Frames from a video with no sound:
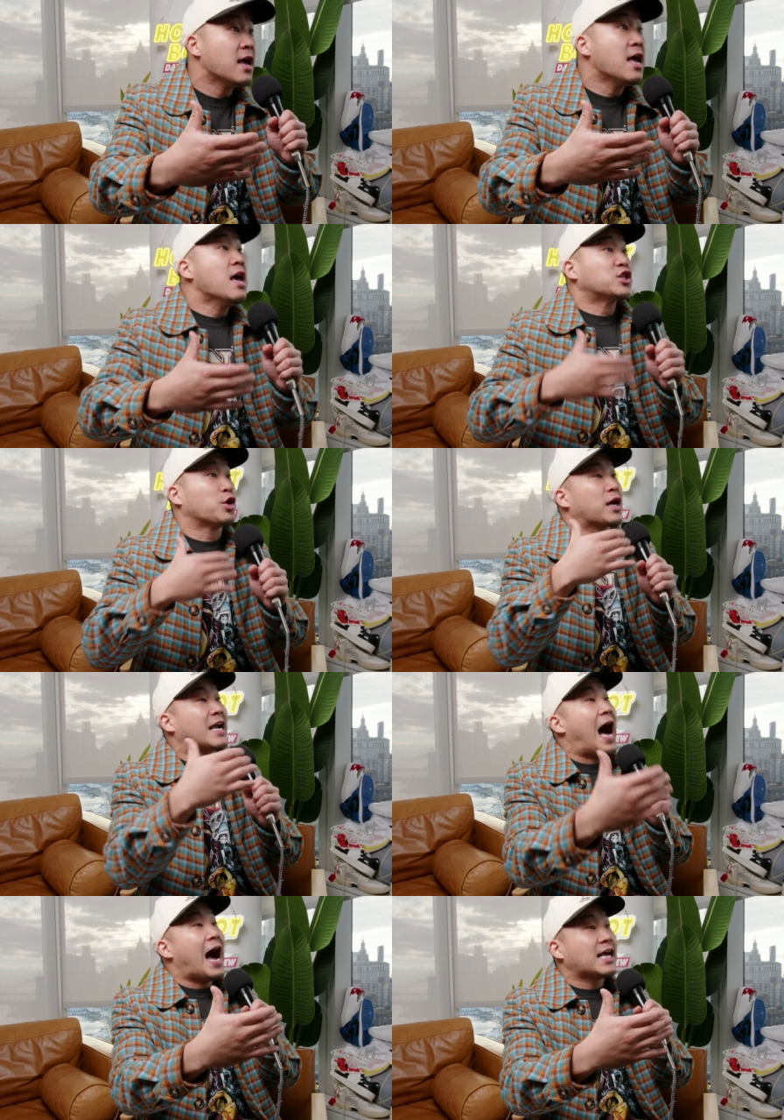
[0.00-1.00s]
So the
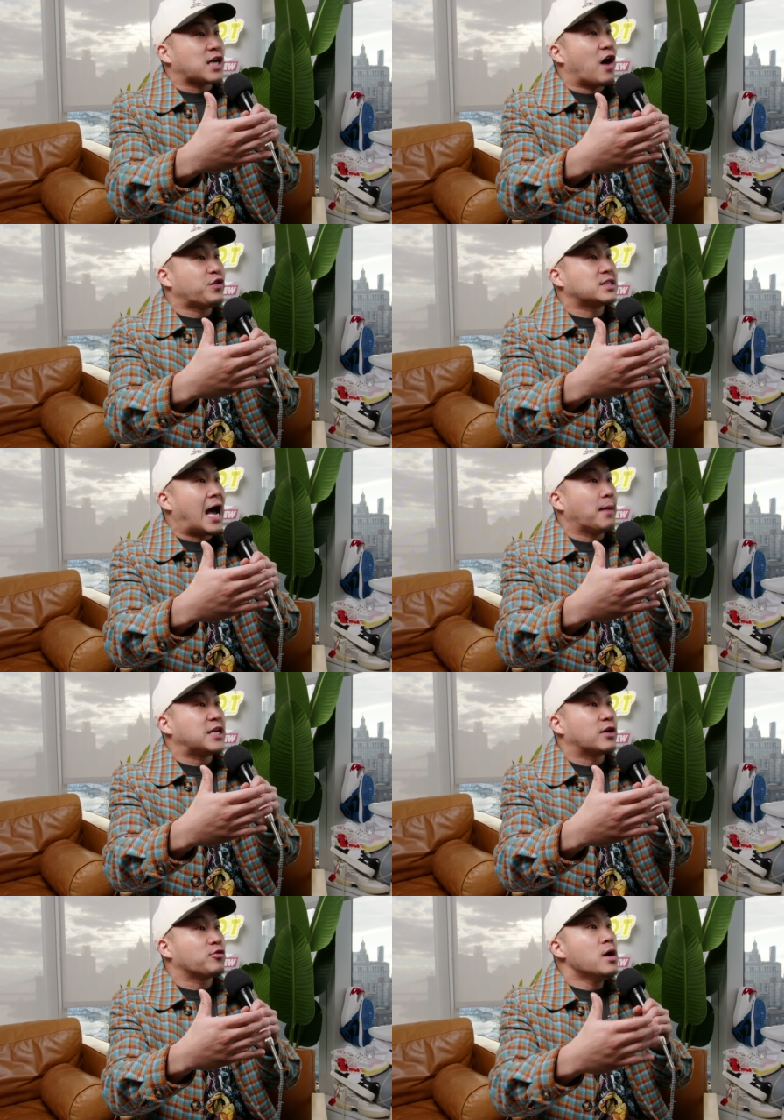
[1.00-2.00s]
guys oftentimes,
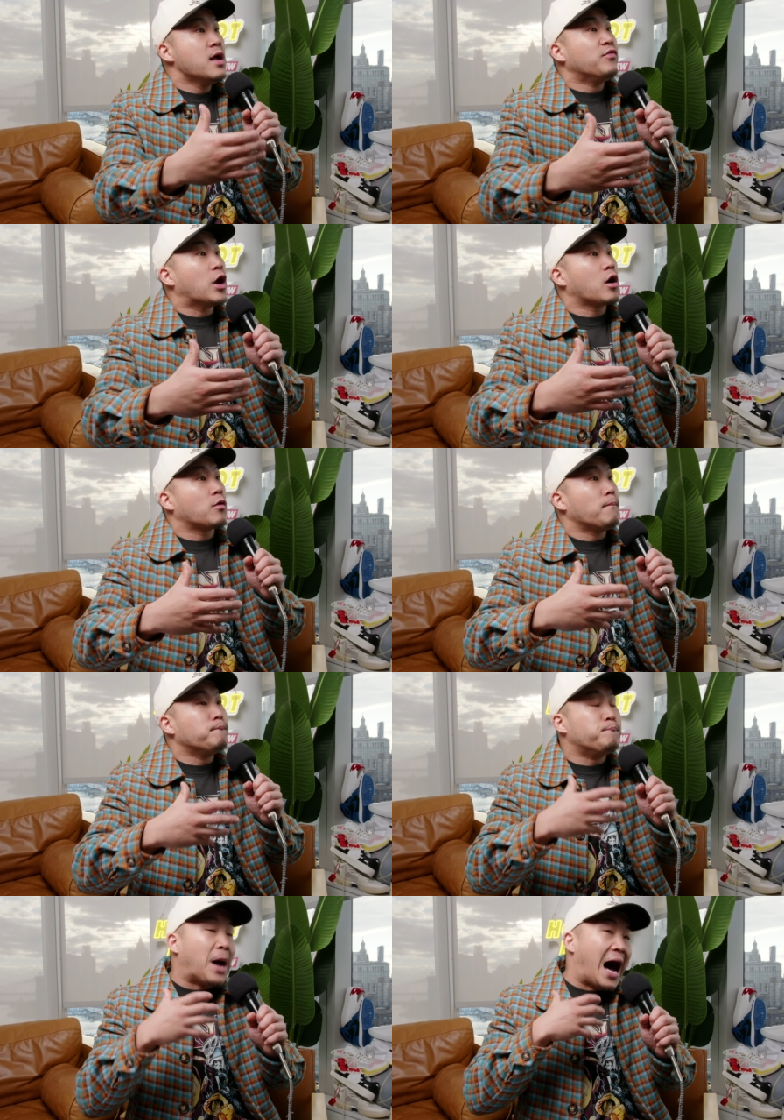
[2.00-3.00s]
Andrew, they're
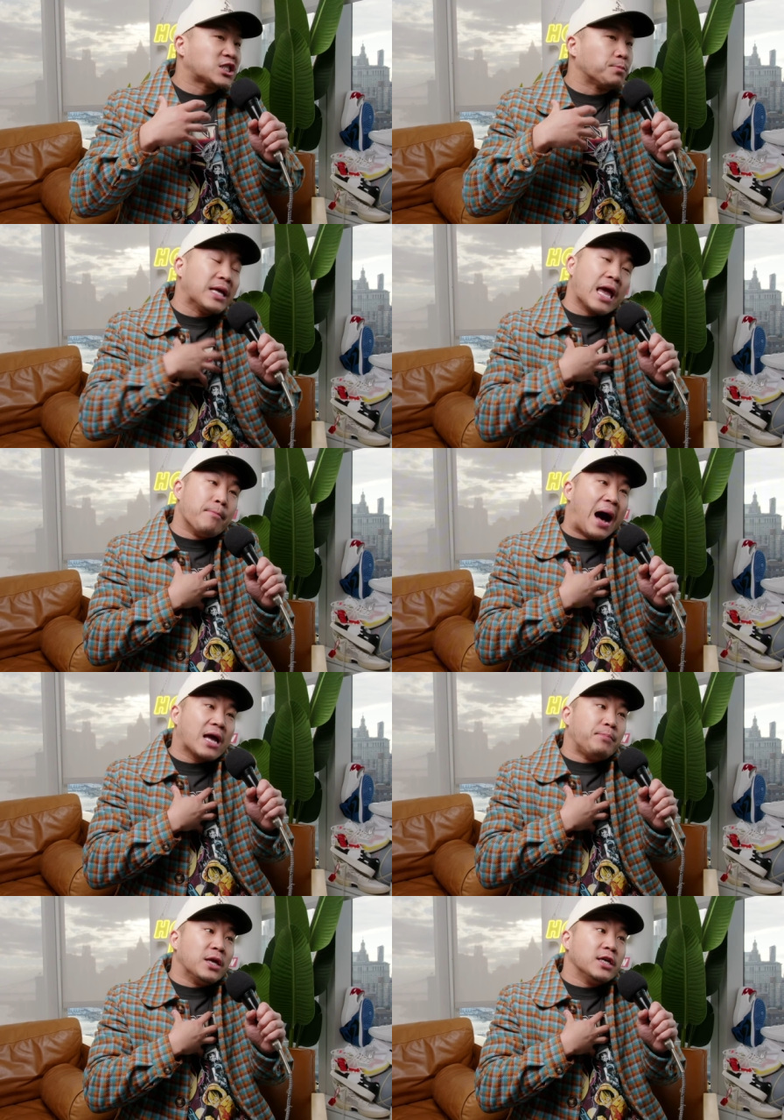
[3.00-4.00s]
possibly, in my
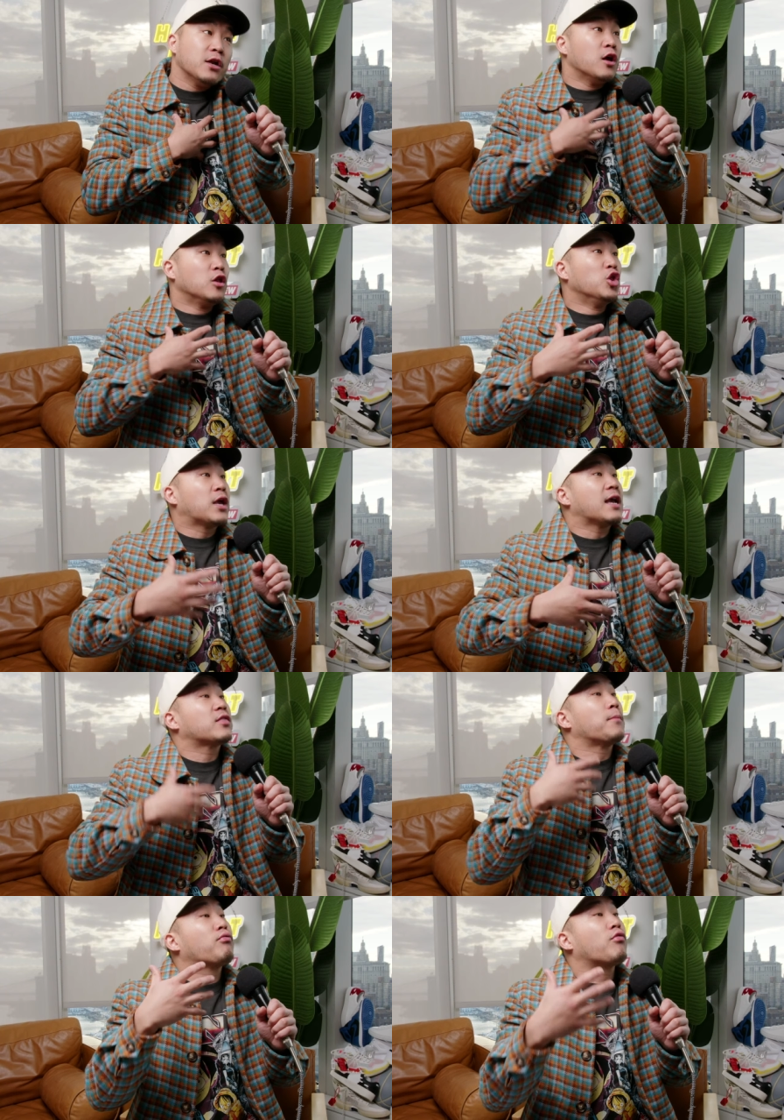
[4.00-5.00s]
opinion, looking
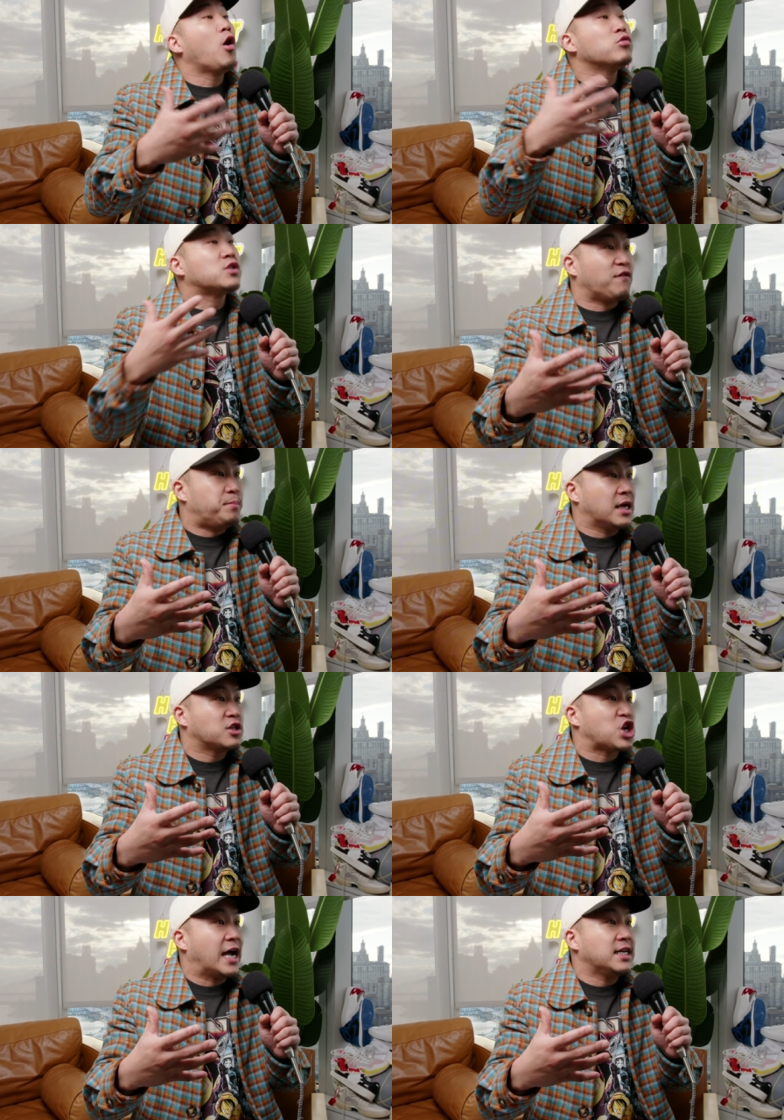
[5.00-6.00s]
at the pros of being
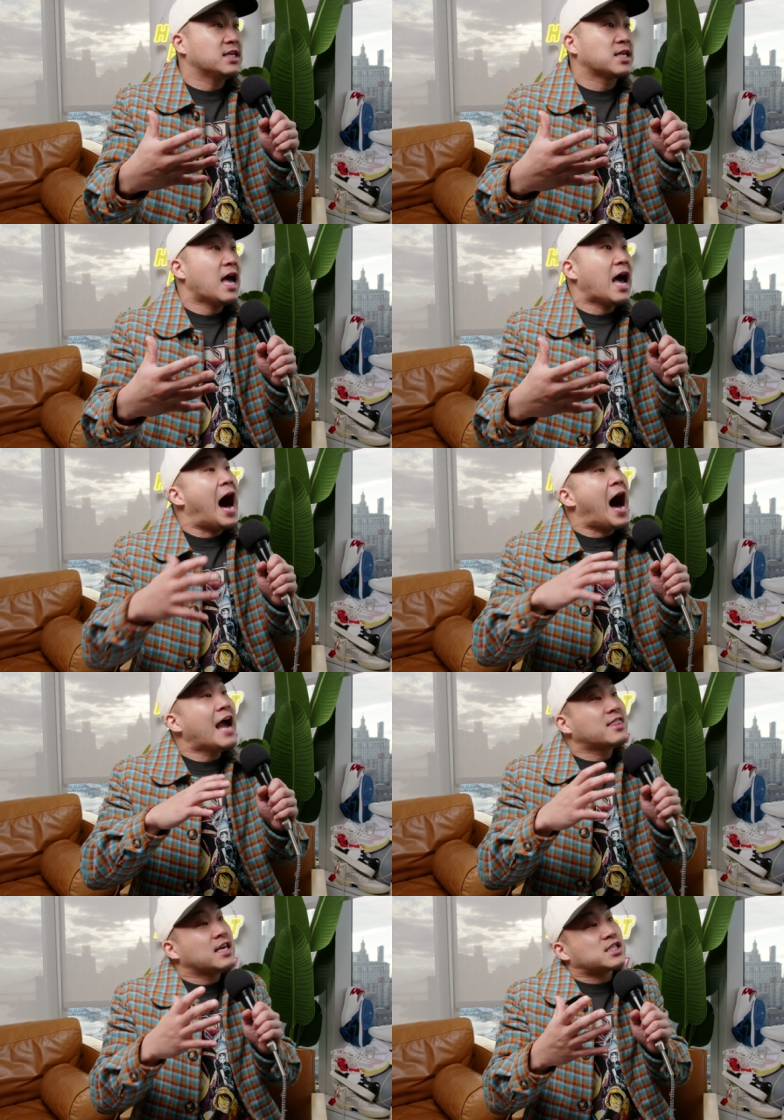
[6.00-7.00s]
Chinese. I
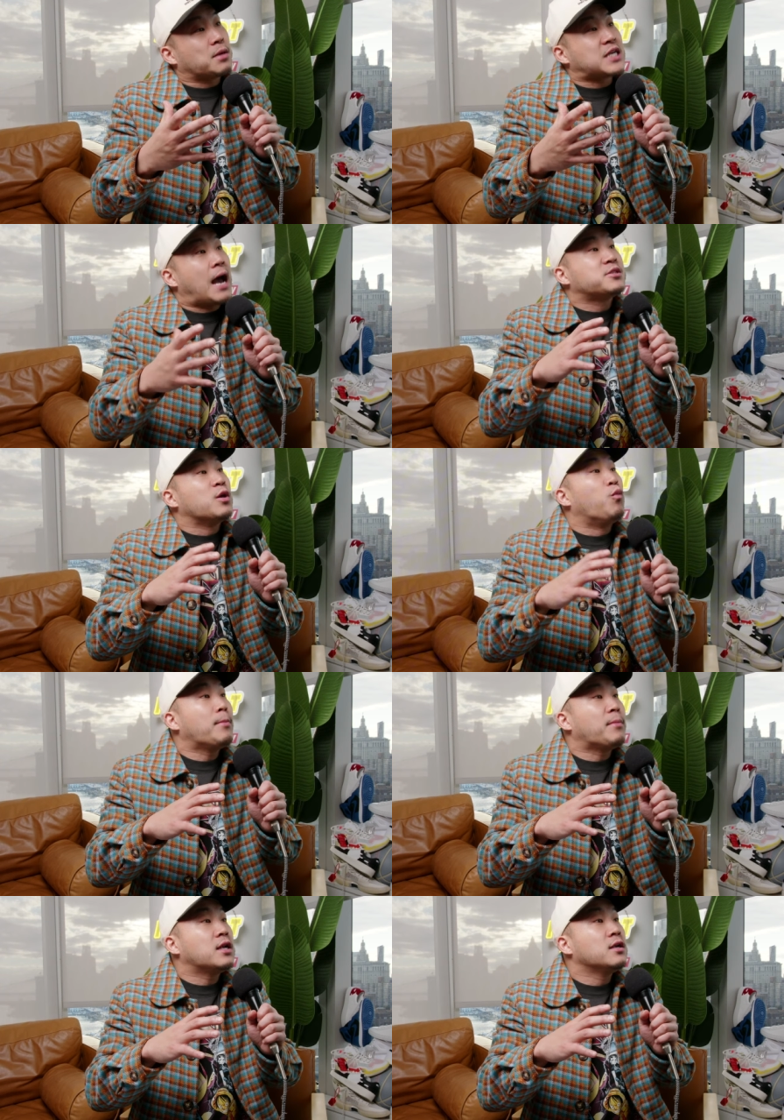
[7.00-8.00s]
think sometimes the
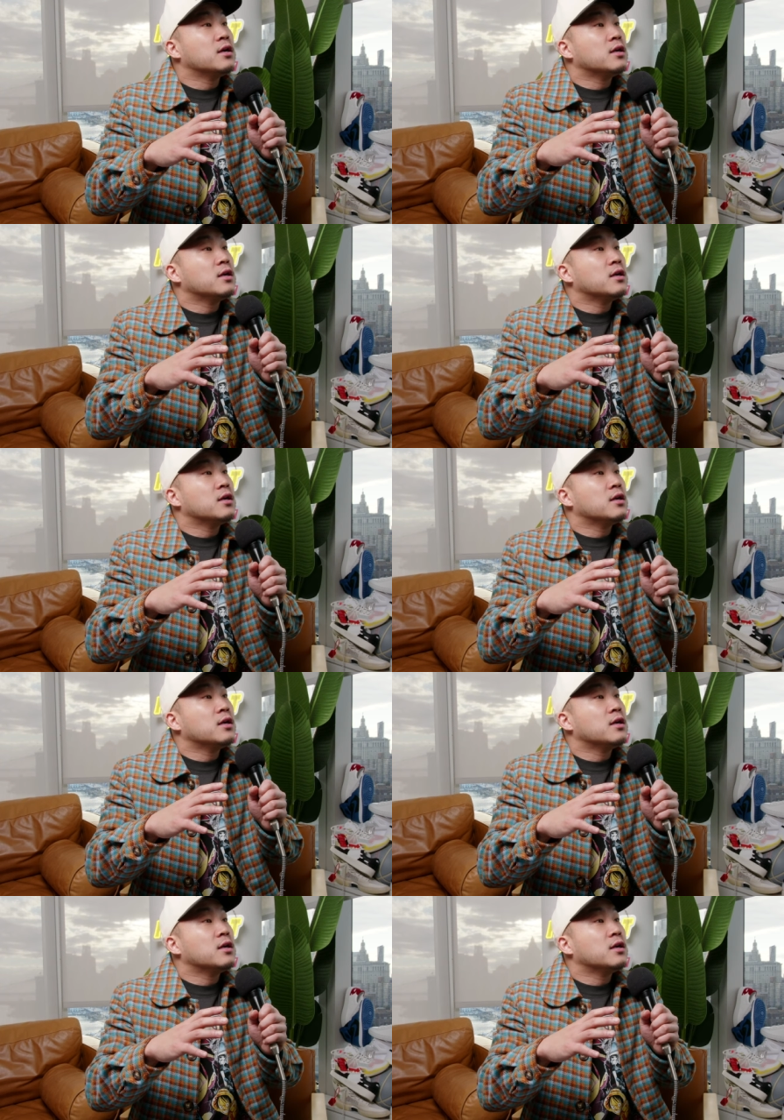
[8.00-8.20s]
women